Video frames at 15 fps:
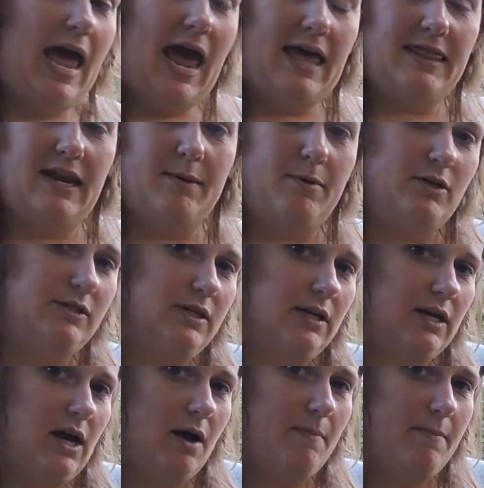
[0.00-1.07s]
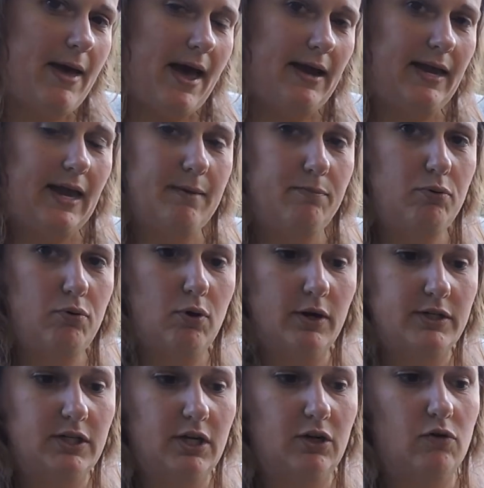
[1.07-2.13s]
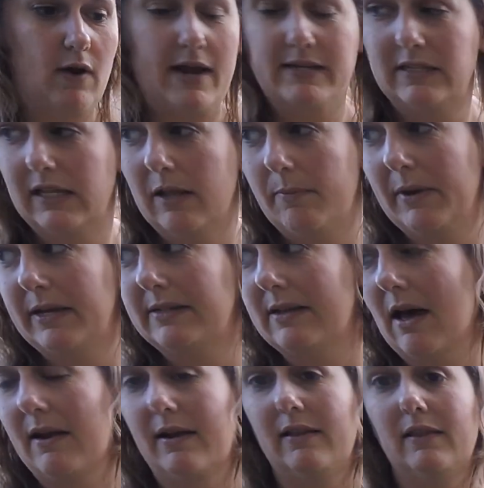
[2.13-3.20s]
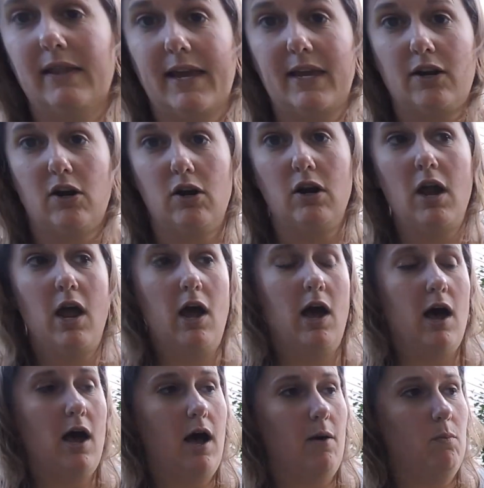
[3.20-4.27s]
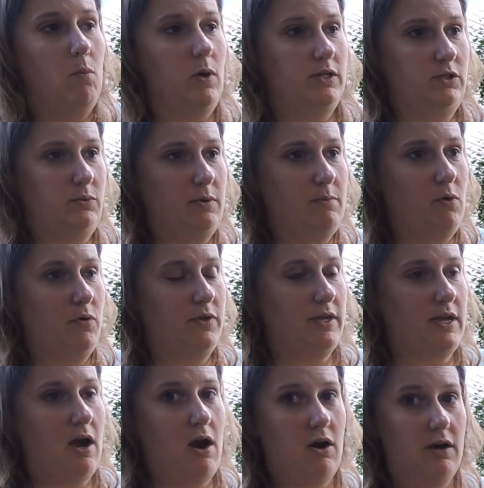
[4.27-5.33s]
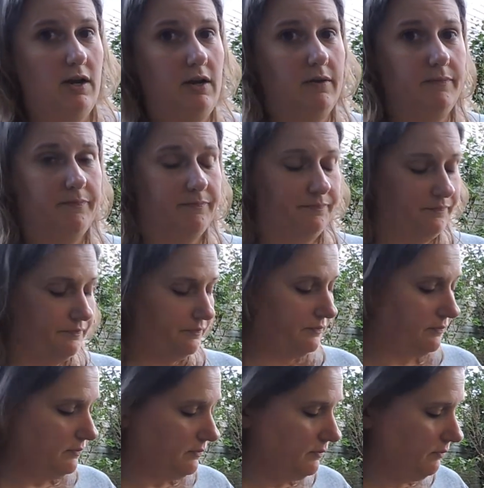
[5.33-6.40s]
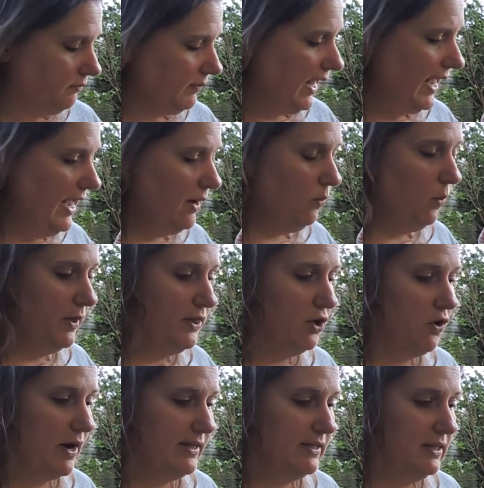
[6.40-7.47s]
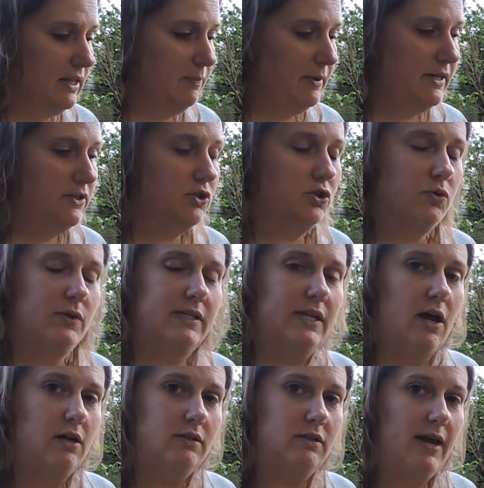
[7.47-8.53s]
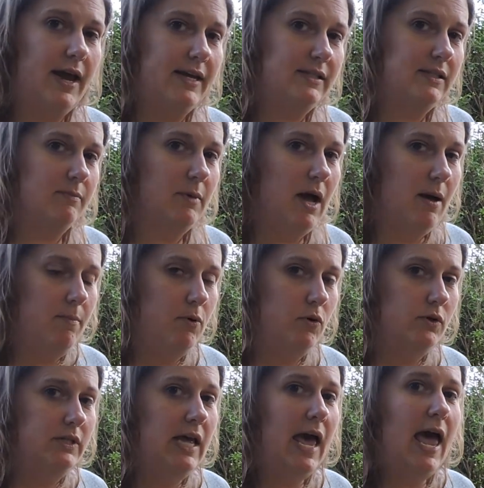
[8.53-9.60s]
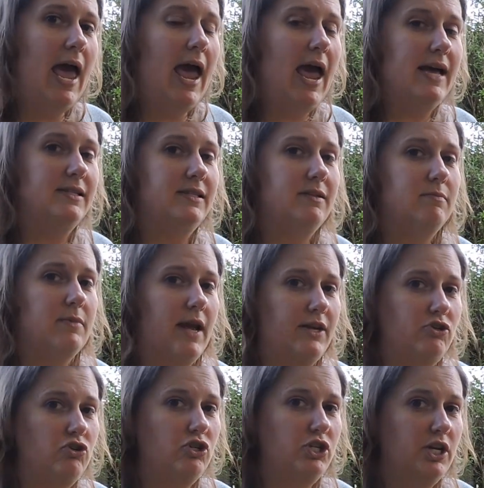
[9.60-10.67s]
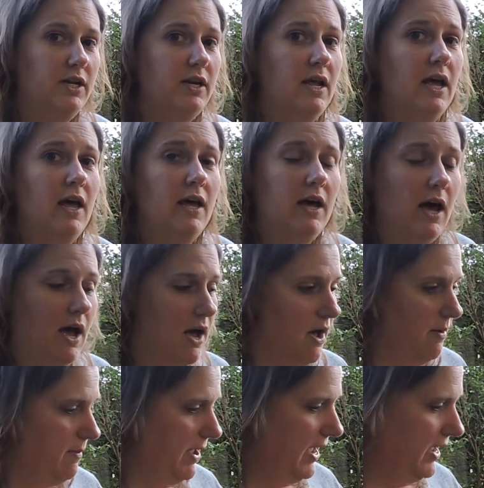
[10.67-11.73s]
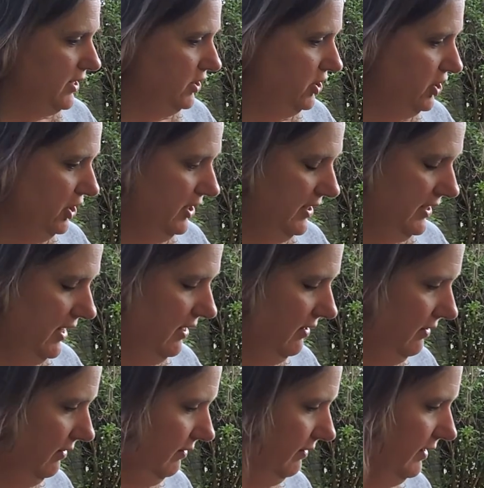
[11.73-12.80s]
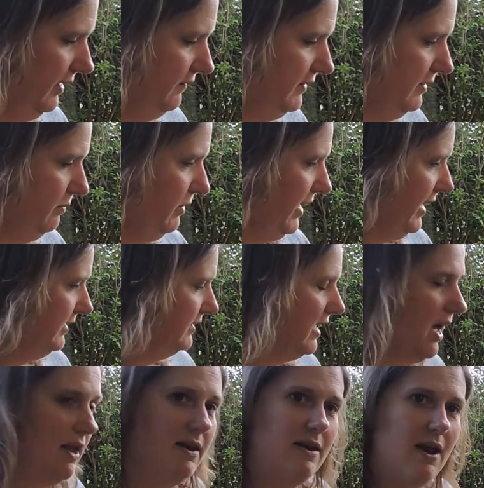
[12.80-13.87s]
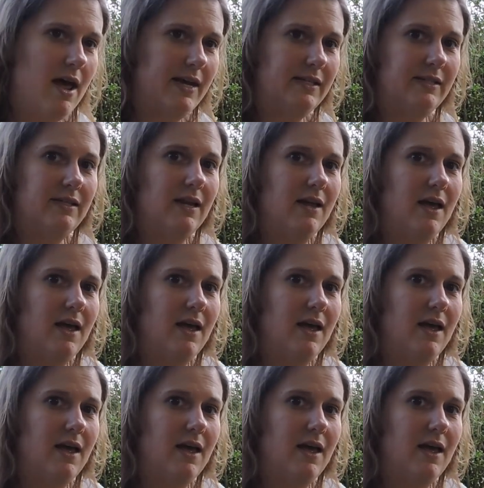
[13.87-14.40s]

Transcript: And then I'm also going to come back and put grass clippings on it later once we mow the yard. And what the grass clippings do is it also adds some compost, adds some nitrogen, and just gives the plants a nice